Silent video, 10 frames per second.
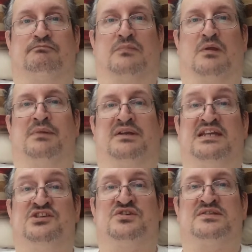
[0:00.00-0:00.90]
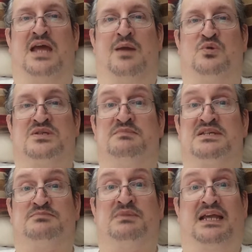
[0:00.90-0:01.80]
My teacher's name was Miss
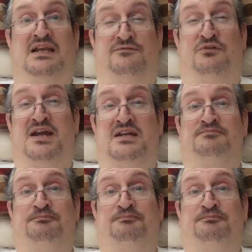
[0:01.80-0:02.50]
McGillifrey.